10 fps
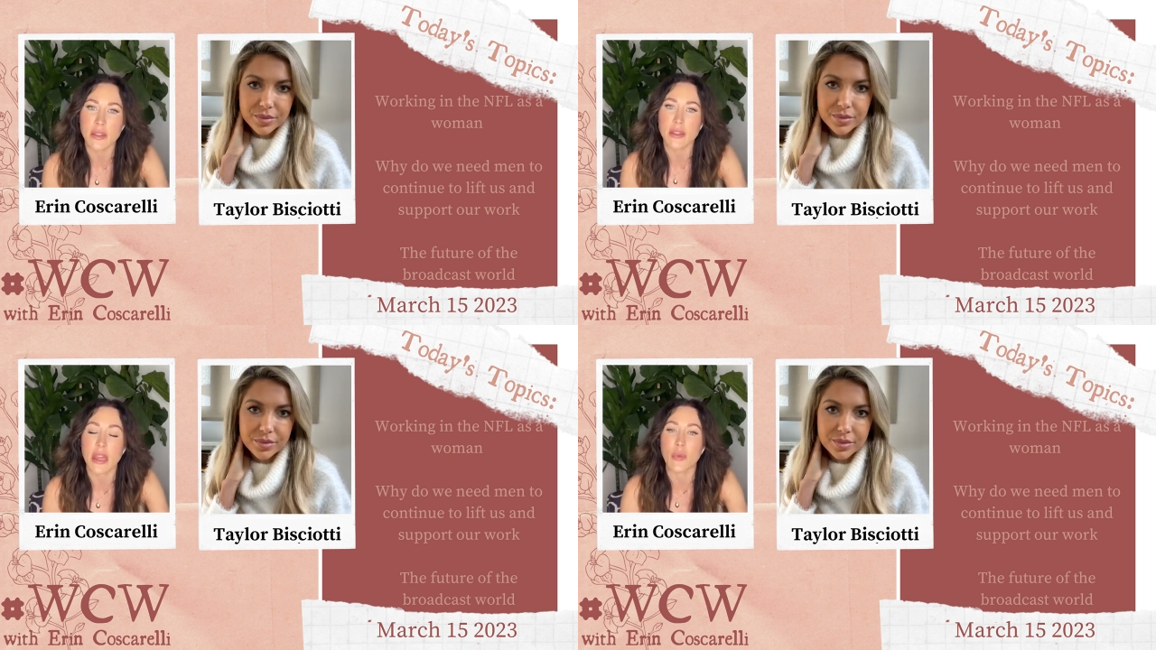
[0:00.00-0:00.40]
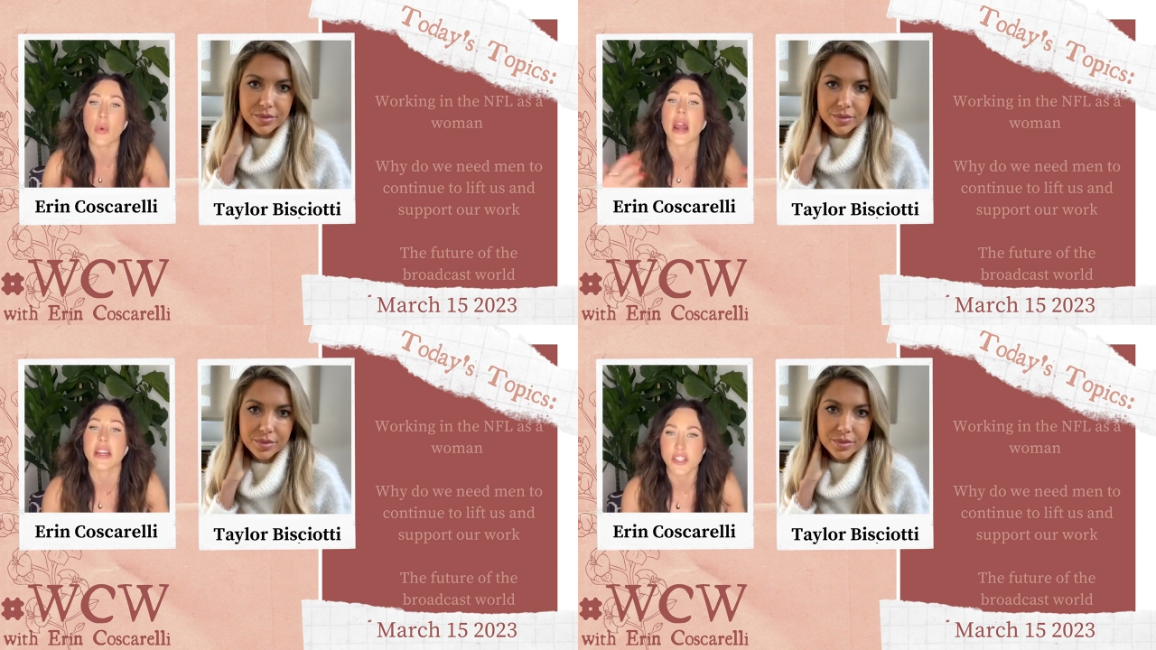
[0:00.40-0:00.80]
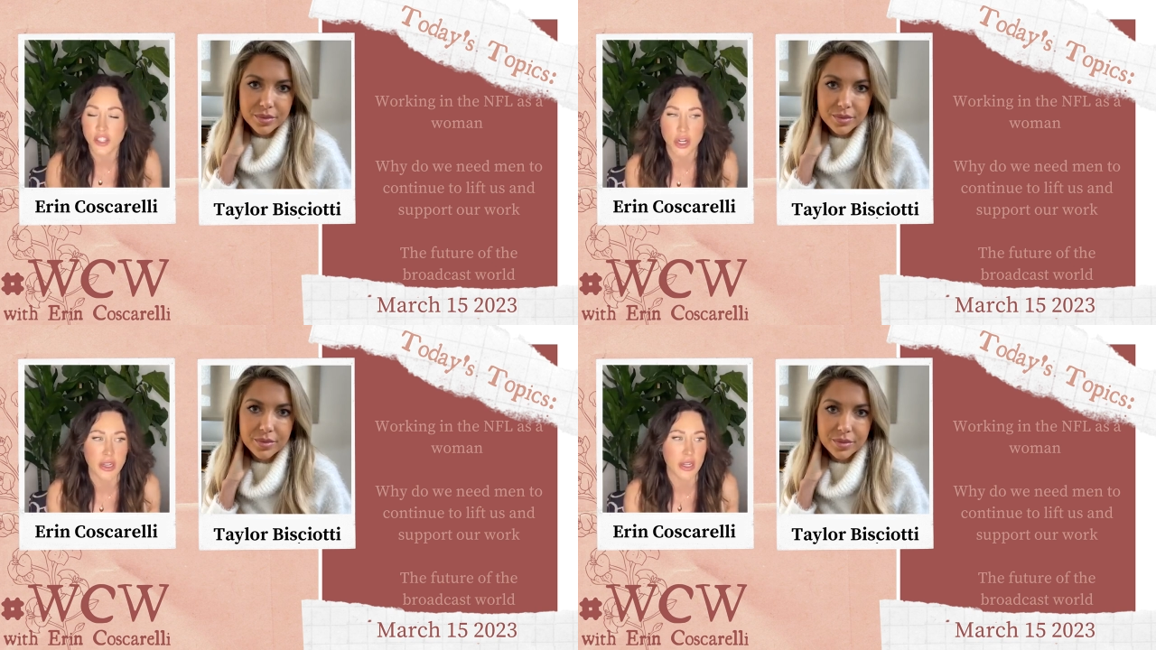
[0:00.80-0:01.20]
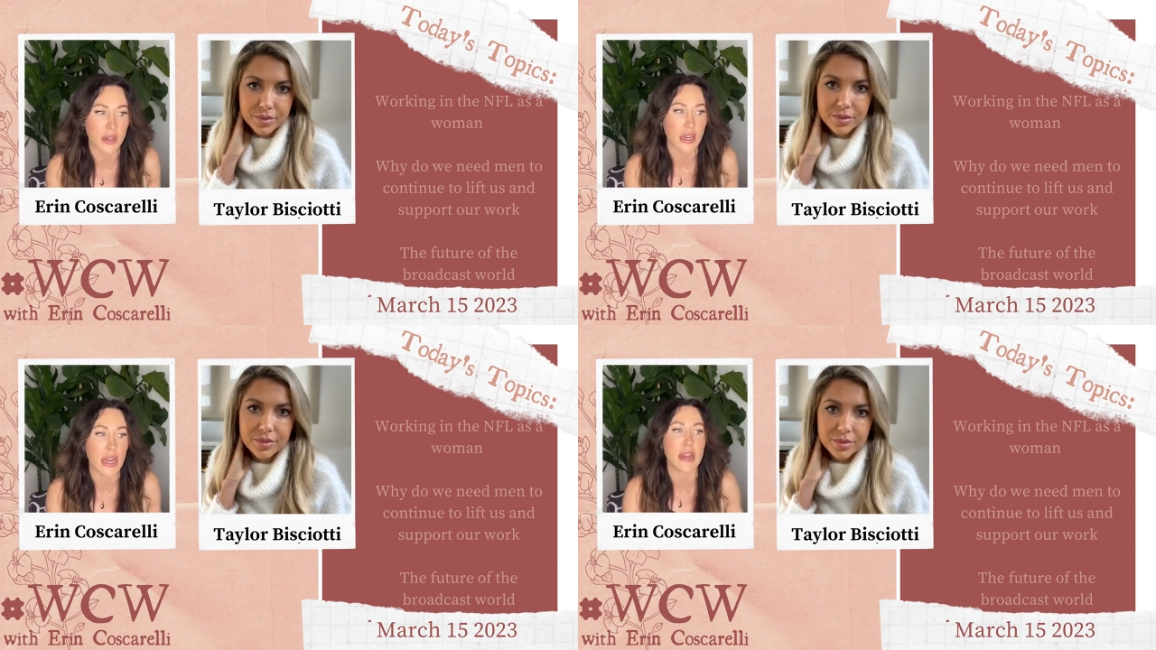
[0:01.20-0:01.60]
Speaker 1: when I started
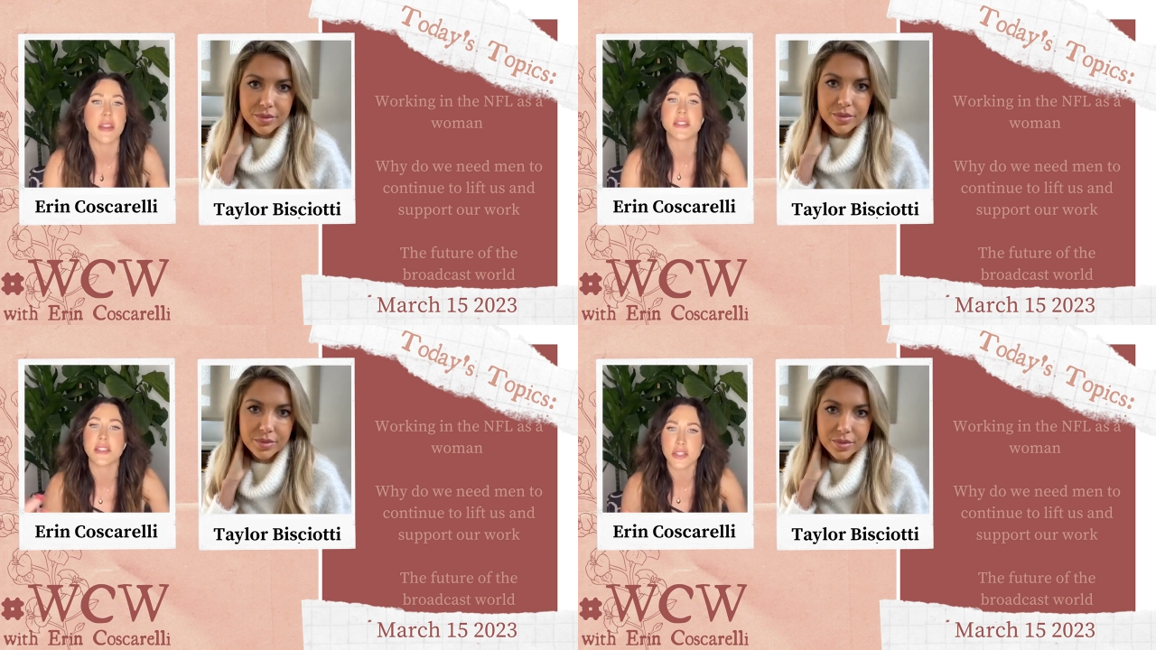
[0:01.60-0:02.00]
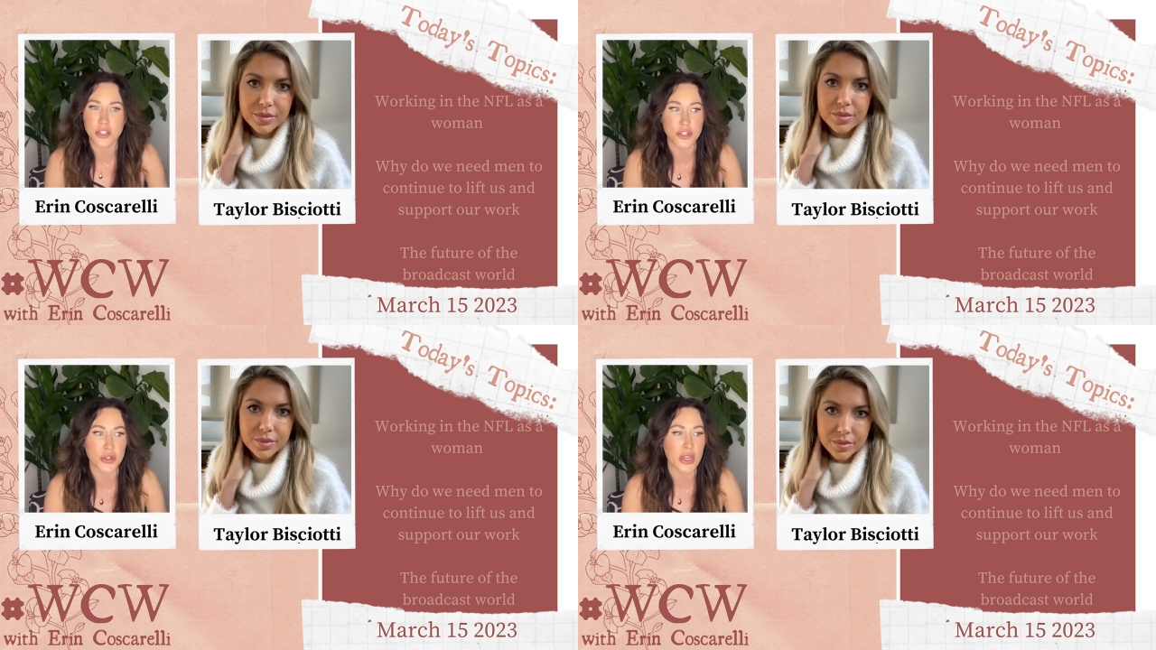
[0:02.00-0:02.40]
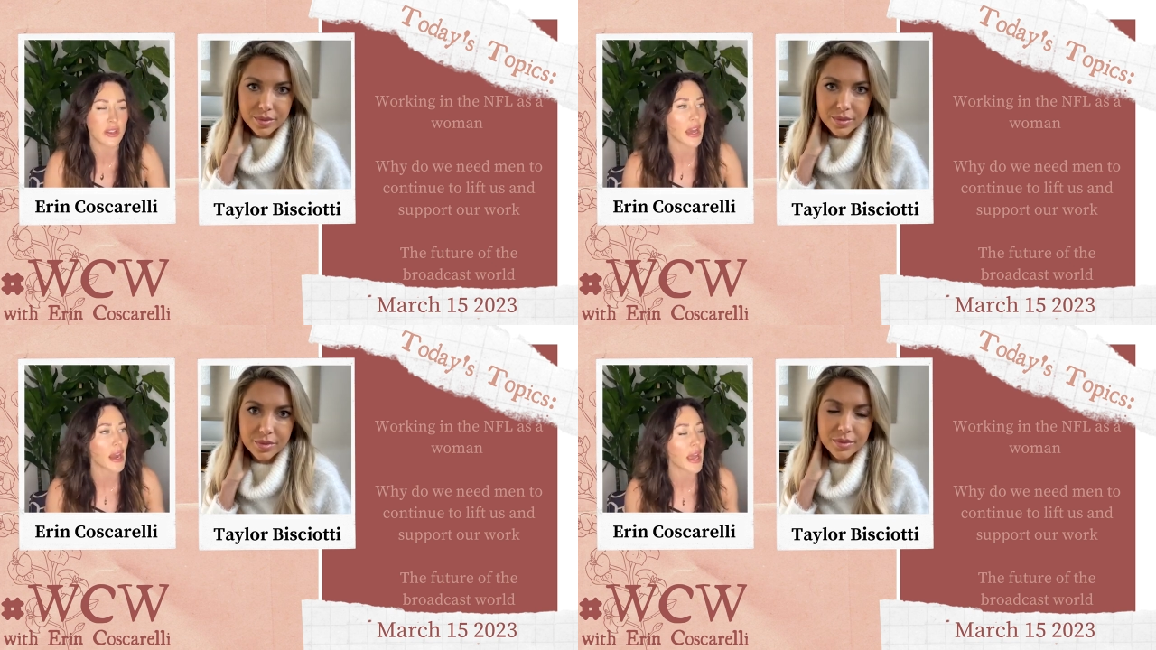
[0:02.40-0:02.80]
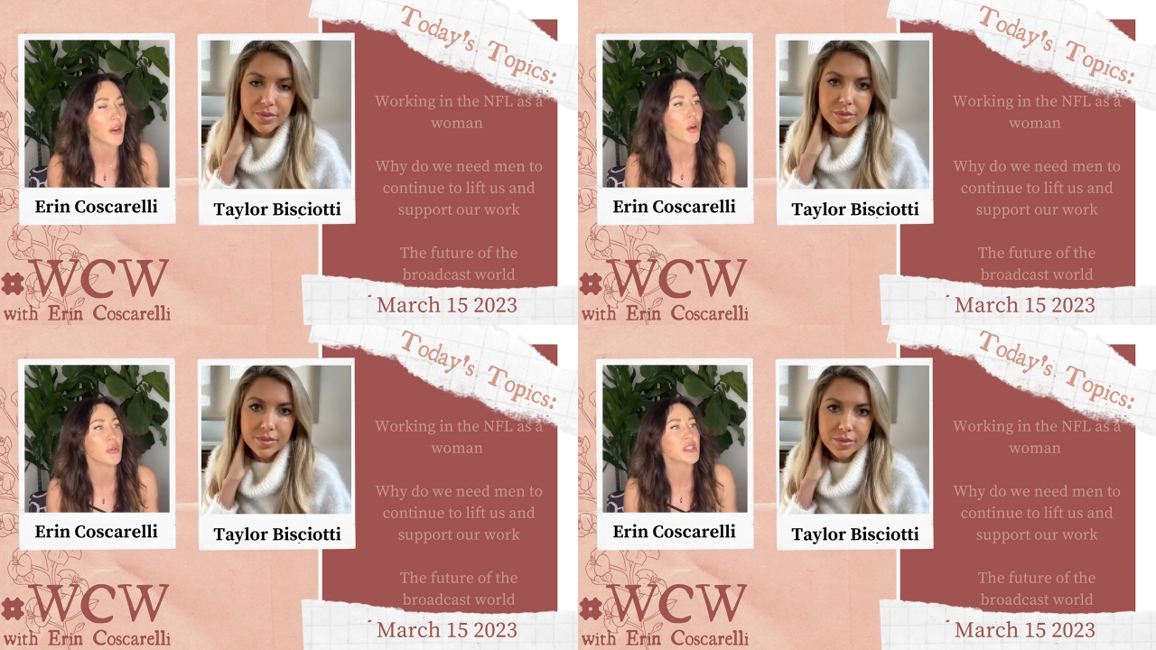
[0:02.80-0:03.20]
in this industry, and I had
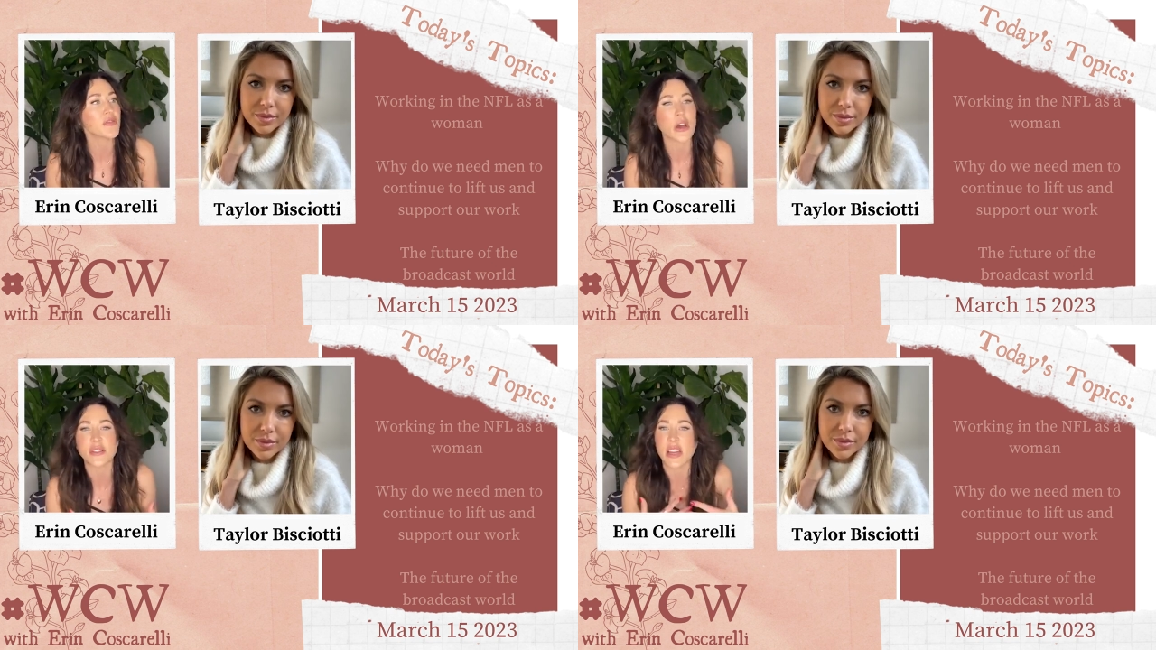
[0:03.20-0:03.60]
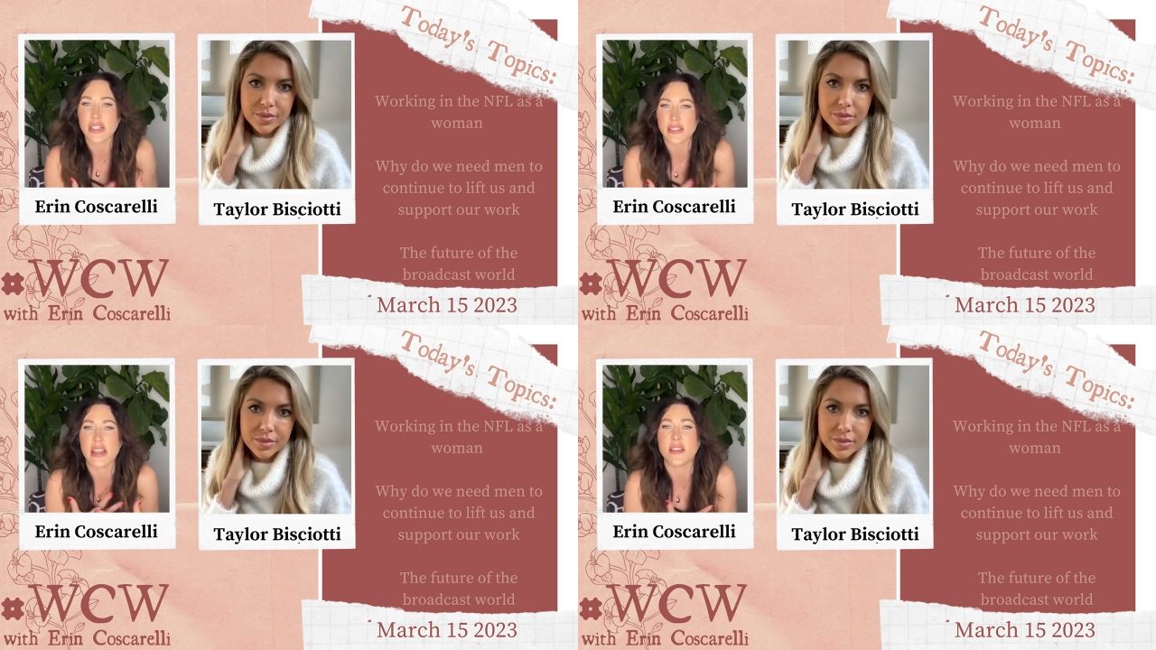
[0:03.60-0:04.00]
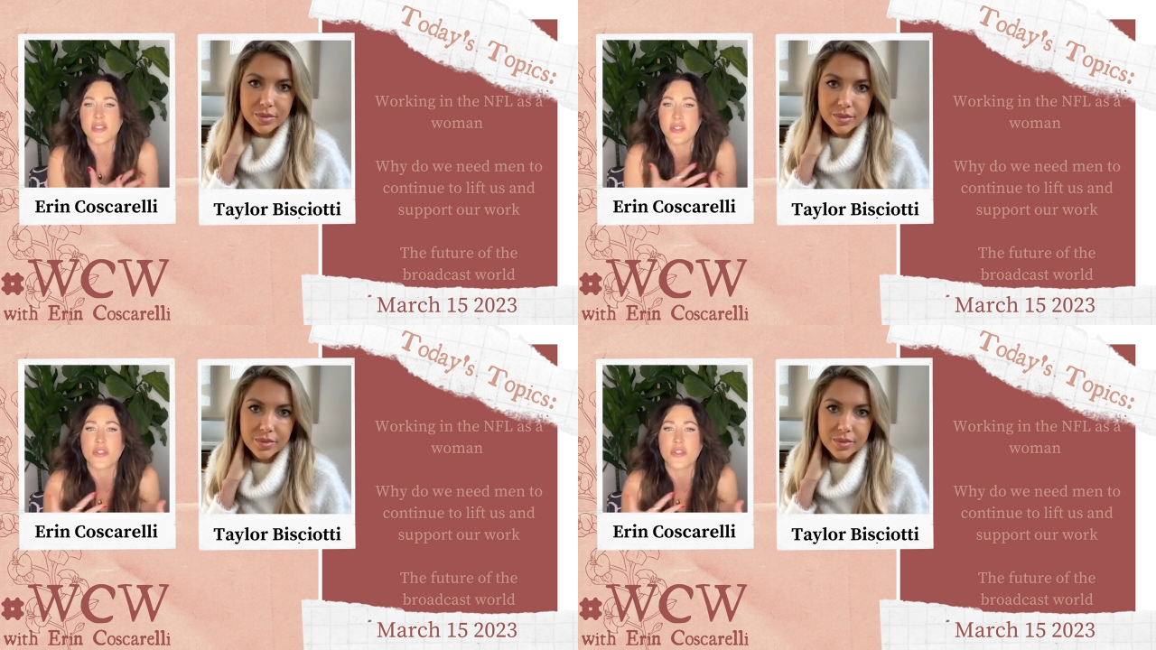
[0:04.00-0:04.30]
always felt a sense of